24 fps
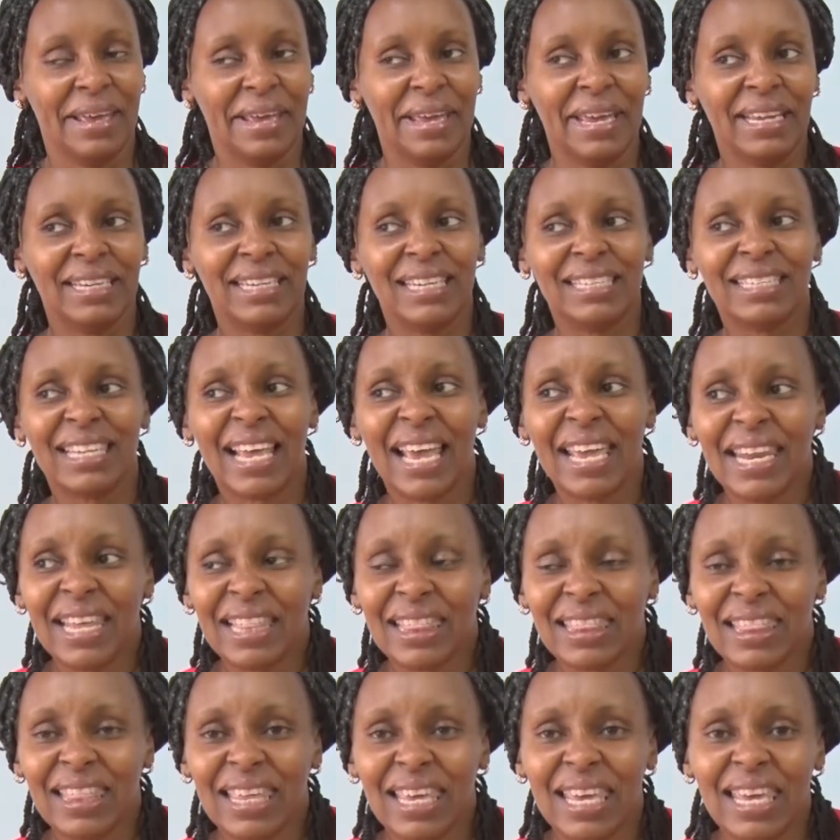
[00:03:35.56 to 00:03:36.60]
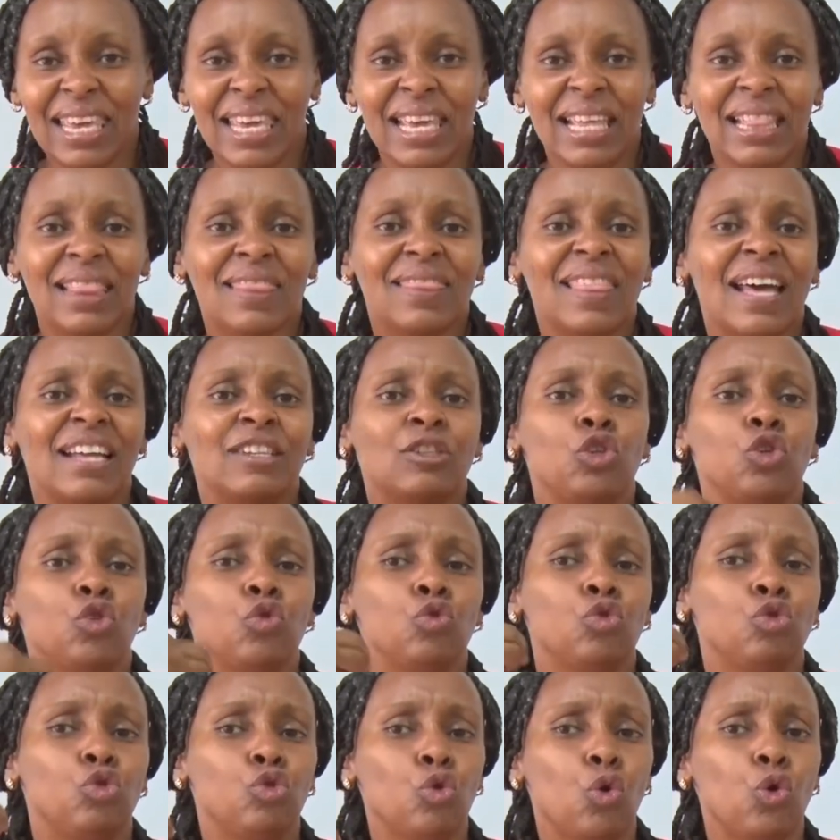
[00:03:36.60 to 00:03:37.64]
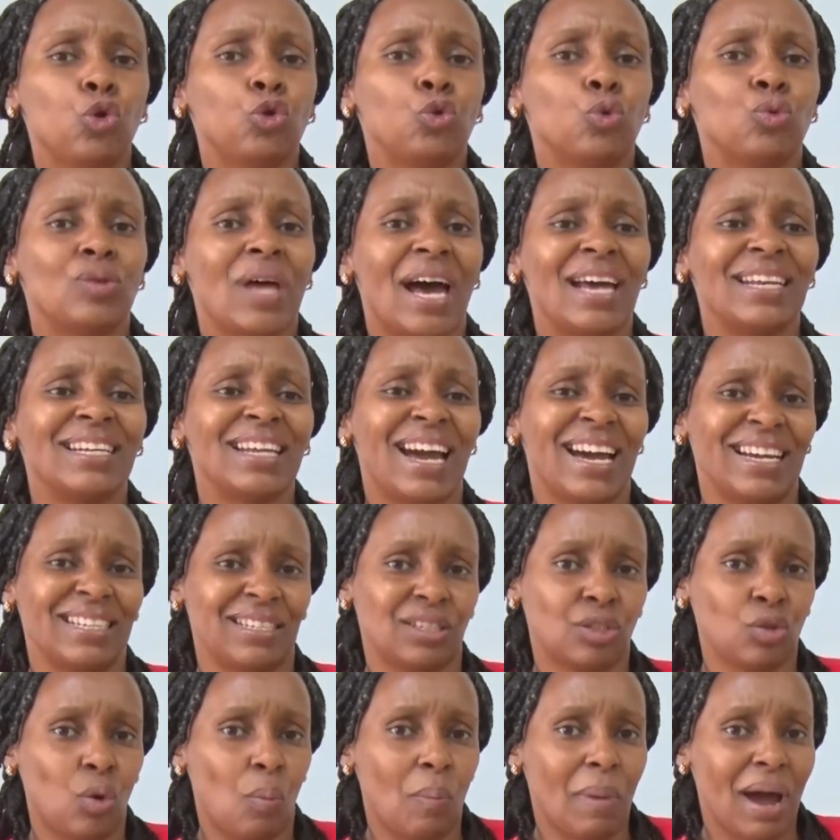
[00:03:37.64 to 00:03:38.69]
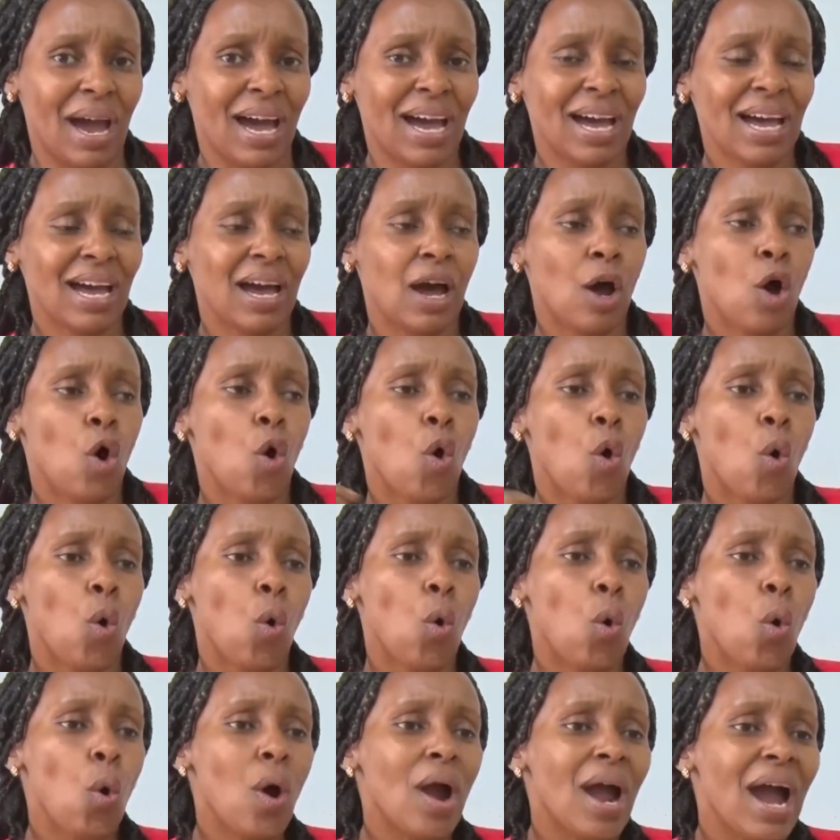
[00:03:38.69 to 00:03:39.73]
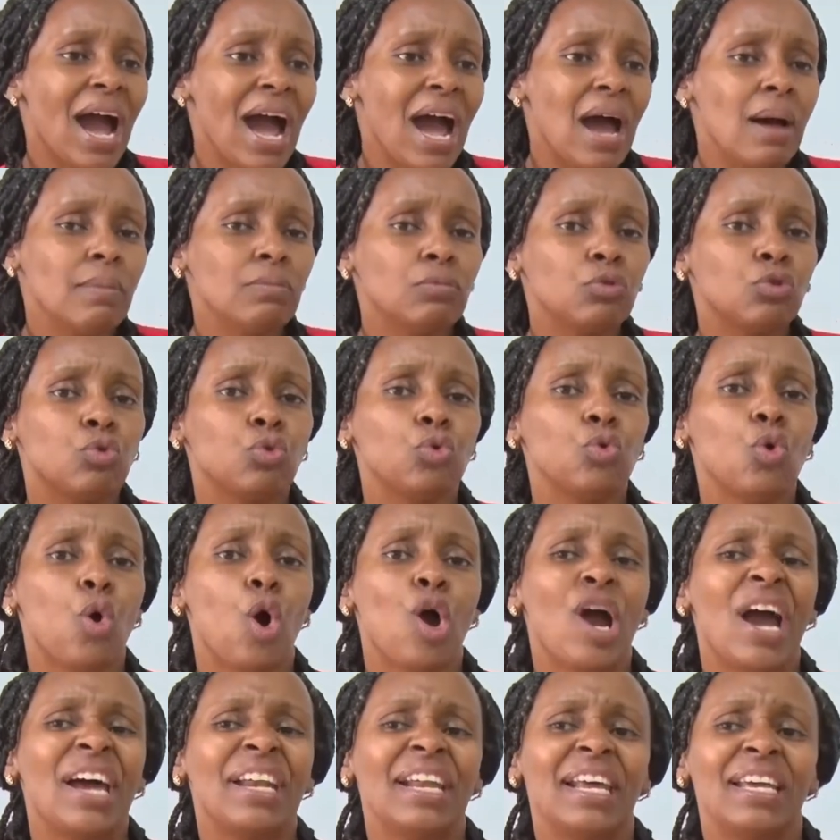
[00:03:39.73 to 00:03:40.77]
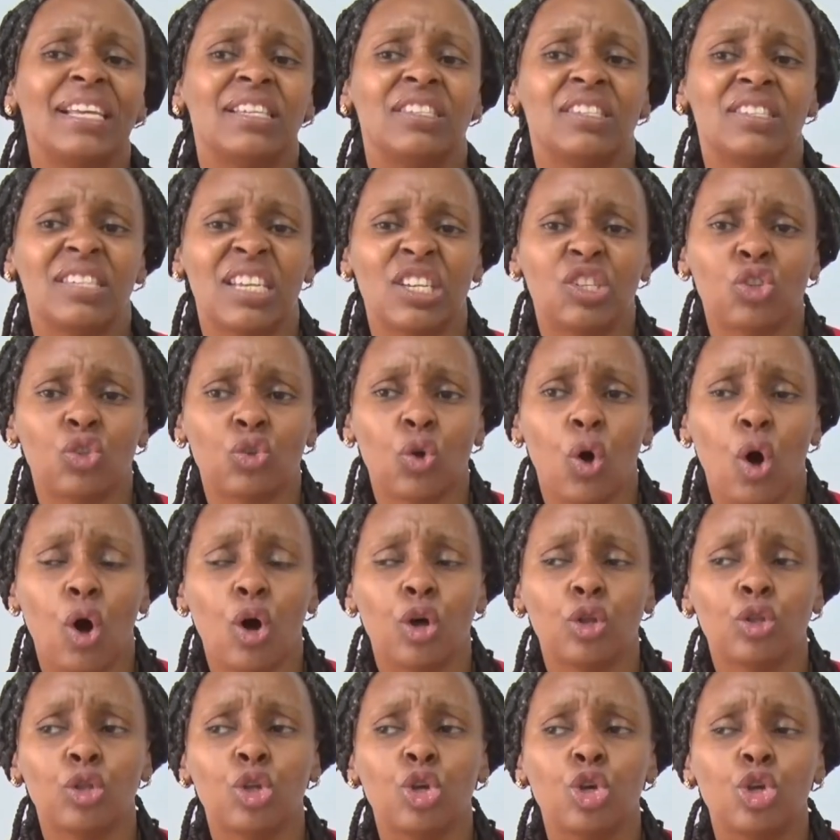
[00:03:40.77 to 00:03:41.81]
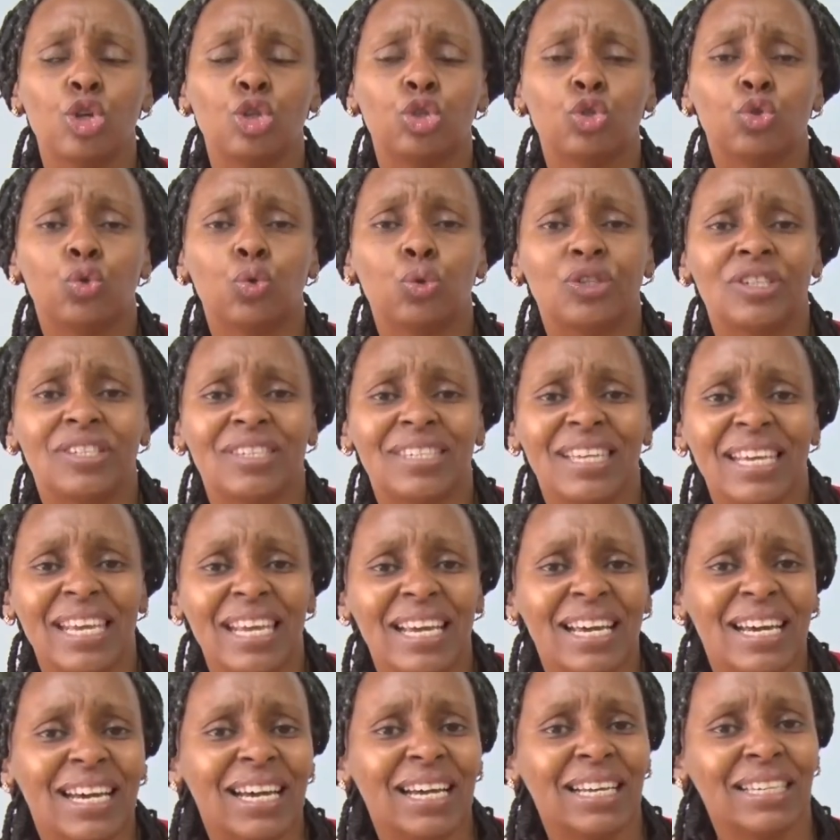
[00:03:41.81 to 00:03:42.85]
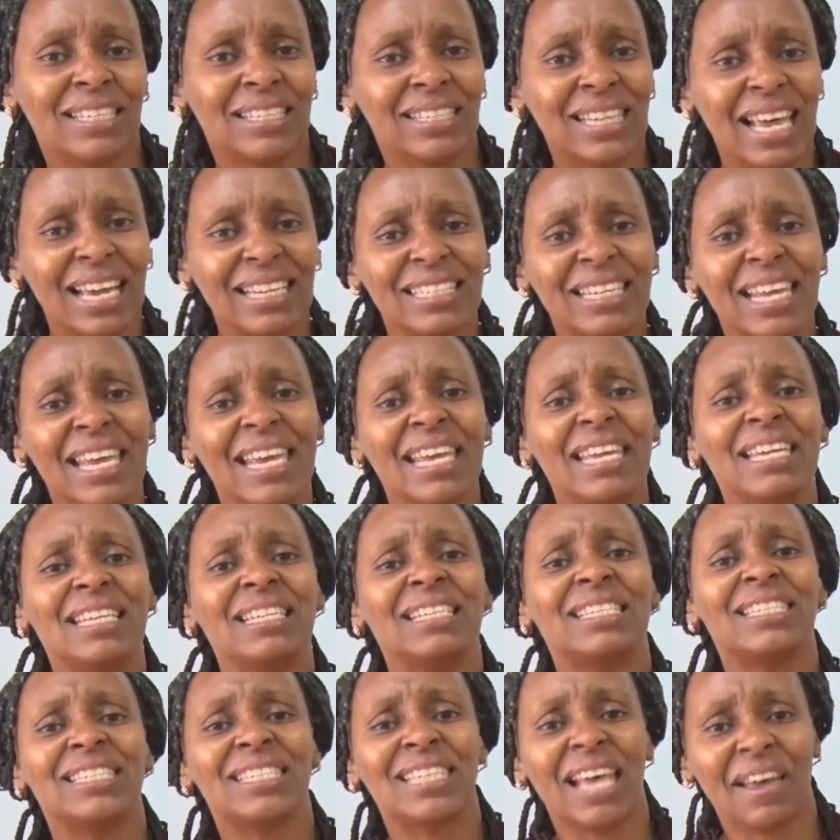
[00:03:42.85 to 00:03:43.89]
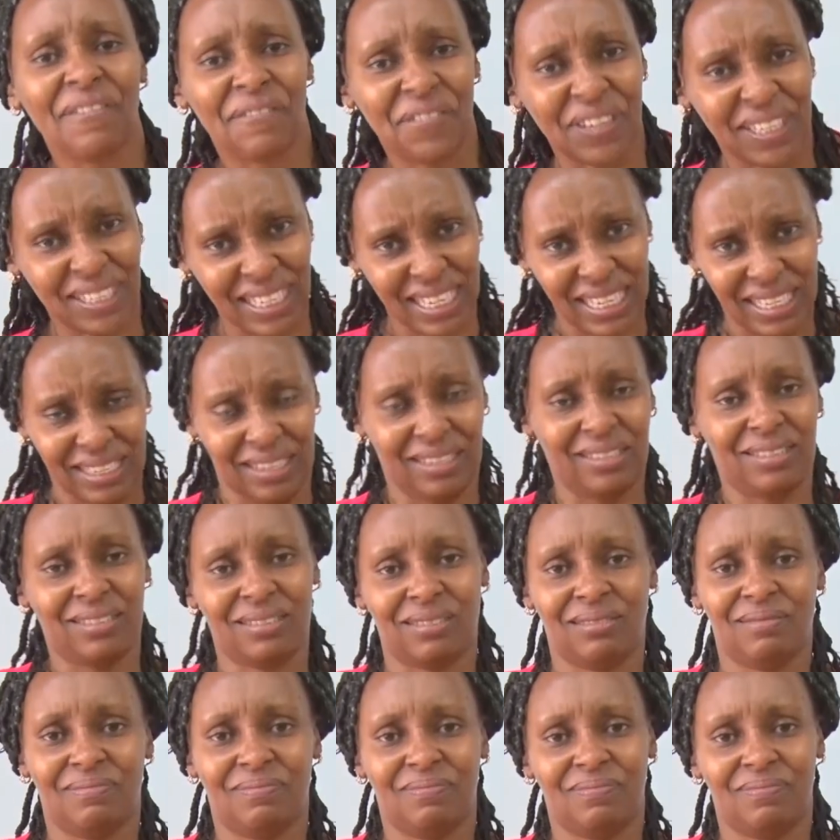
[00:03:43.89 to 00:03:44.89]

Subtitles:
It is anything that you do to that customer who comes to your organization to seek certain services,